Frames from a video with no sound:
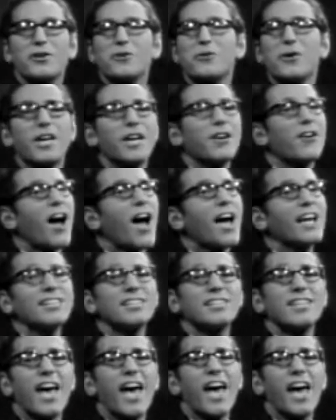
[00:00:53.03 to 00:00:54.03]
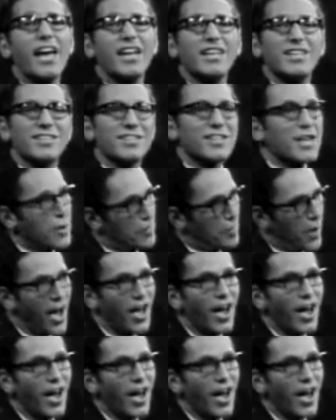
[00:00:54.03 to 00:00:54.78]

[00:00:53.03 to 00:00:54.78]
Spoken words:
you here I stand.